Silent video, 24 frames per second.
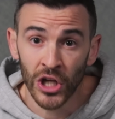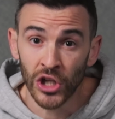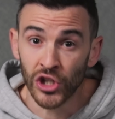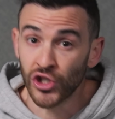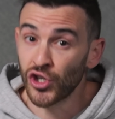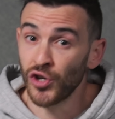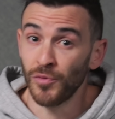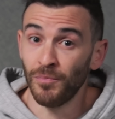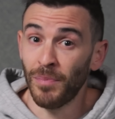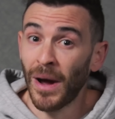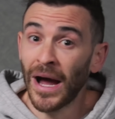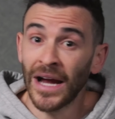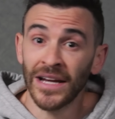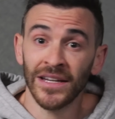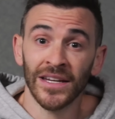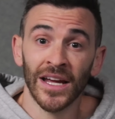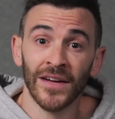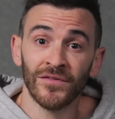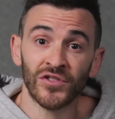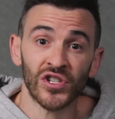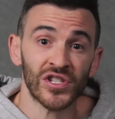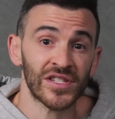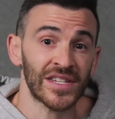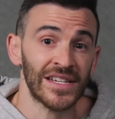Should Biden
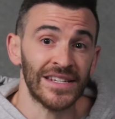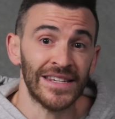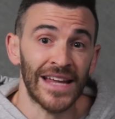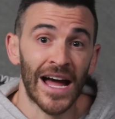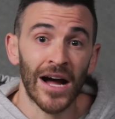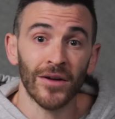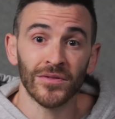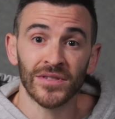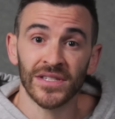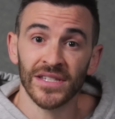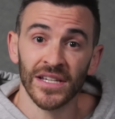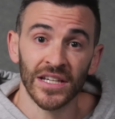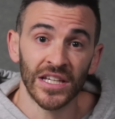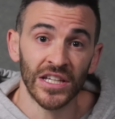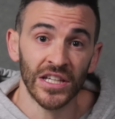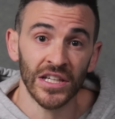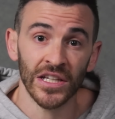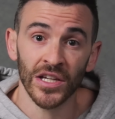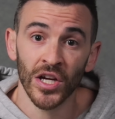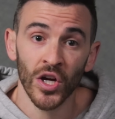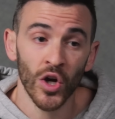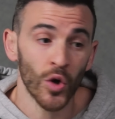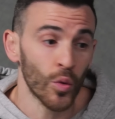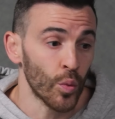have just announced that
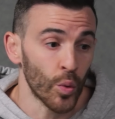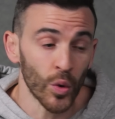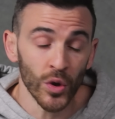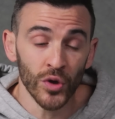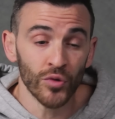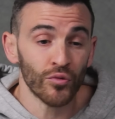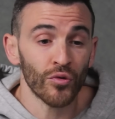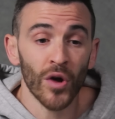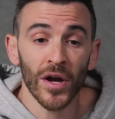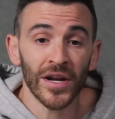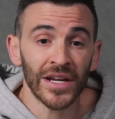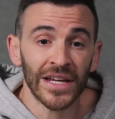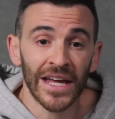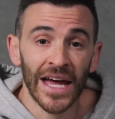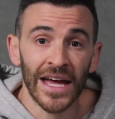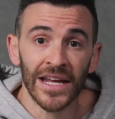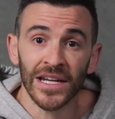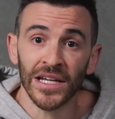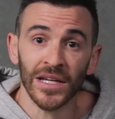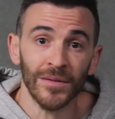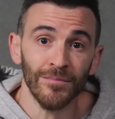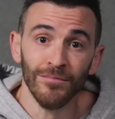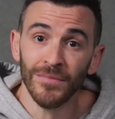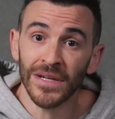he wouldn't run
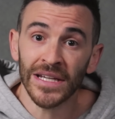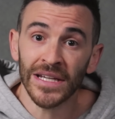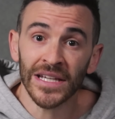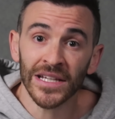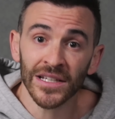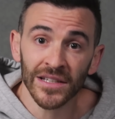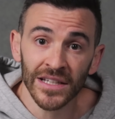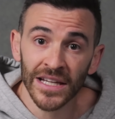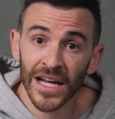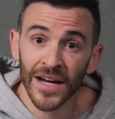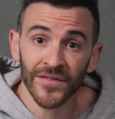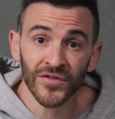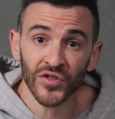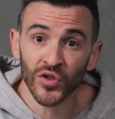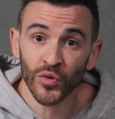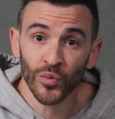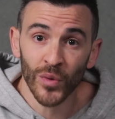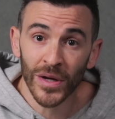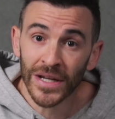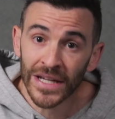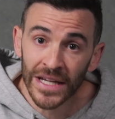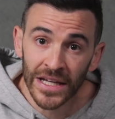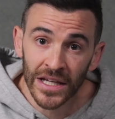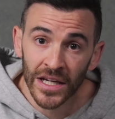again immediately after
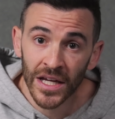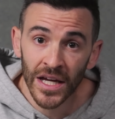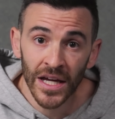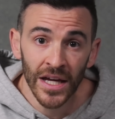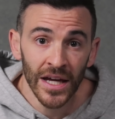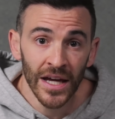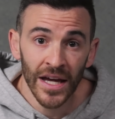winning?